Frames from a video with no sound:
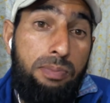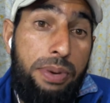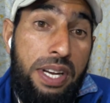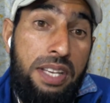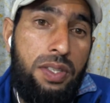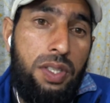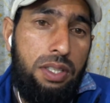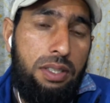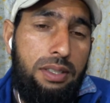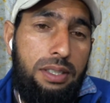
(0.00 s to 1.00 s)

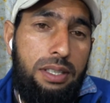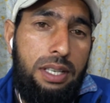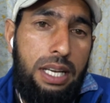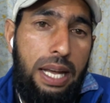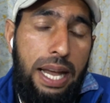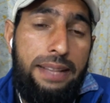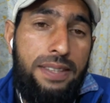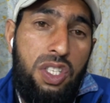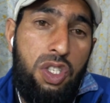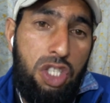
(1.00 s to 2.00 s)
priests in
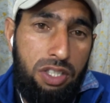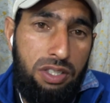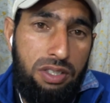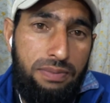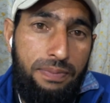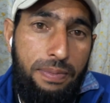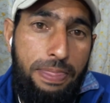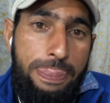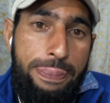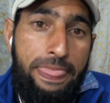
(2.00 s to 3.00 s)
the church,
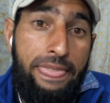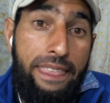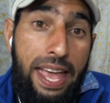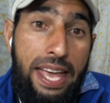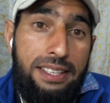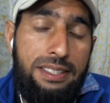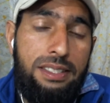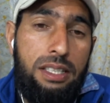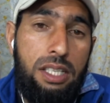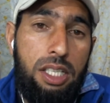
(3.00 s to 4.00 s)
as
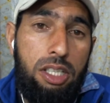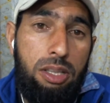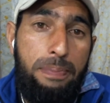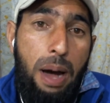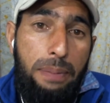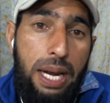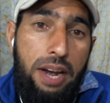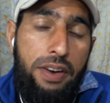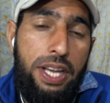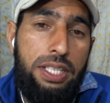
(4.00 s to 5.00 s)
the
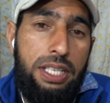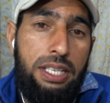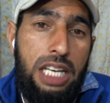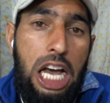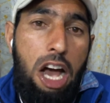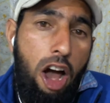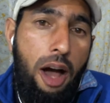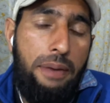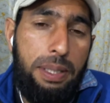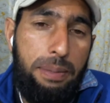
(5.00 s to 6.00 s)
popularity
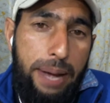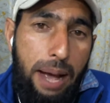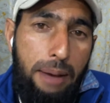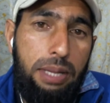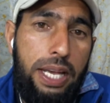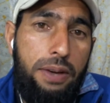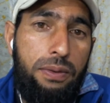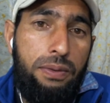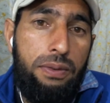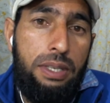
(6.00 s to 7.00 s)
of the Fabliau
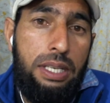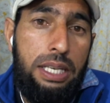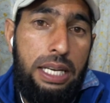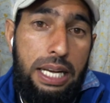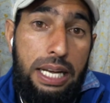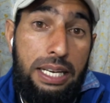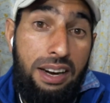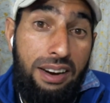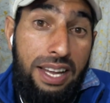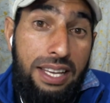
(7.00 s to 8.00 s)

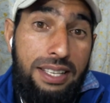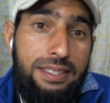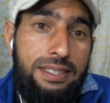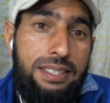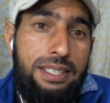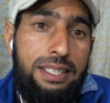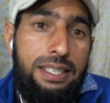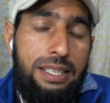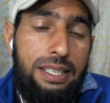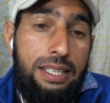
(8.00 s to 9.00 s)
increased.
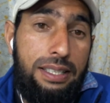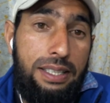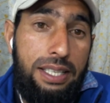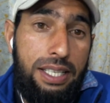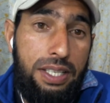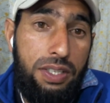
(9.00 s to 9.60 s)
The